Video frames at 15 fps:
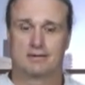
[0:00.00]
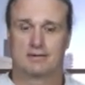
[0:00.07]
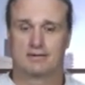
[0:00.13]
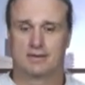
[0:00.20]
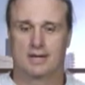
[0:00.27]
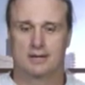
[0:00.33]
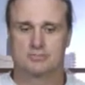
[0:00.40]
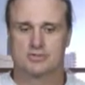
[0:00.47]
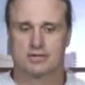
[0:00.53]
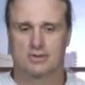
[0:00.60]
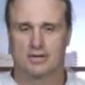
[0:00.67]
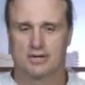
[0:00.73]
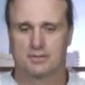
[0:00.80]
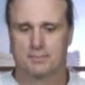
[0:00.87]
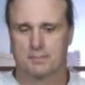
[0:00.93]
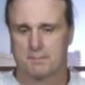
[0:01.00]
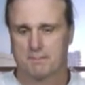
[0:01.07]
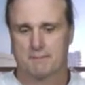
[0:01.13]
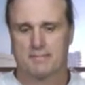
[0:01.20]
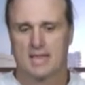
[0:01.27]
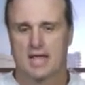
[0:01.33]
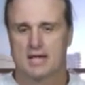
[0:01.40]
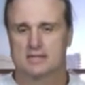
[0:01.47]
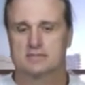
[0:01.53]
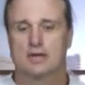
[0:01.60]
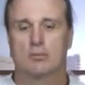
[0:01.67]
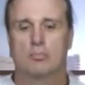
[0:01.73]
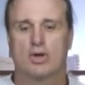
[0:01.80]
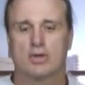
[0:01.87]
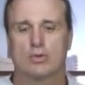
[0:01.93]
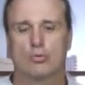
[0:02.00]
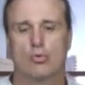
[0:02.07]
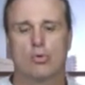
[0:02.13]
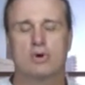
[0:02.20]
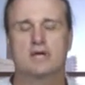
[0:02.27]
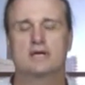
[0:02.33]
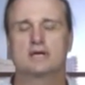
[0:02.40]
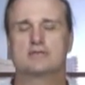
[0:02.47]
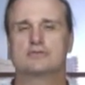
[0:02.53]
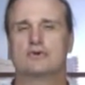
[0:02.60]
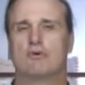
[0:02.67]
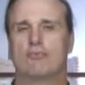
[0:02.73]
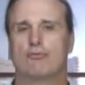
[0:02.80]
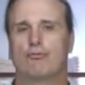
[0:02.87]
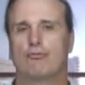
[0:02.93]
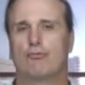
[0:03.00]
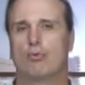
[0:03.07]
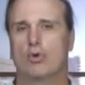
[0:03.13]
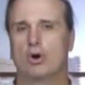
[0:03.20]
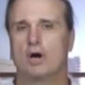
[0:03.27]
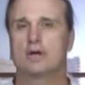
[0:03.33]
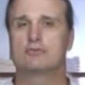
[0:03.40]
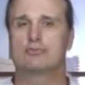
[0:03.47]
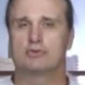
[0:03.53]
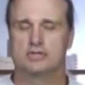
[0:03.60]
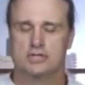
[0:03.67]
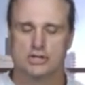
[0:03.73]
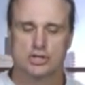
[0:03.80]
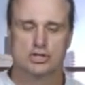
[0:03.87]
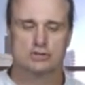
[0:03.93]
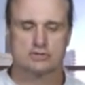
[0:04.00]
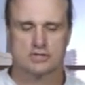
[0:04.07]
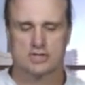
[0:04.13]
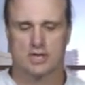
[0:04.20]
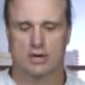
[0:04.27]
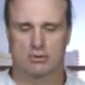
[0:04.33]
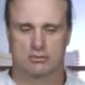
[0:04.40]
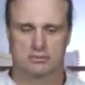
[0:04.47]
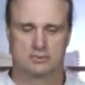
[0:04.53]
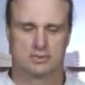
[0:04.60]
I'm sorry. It's our mother warning us 400 years ago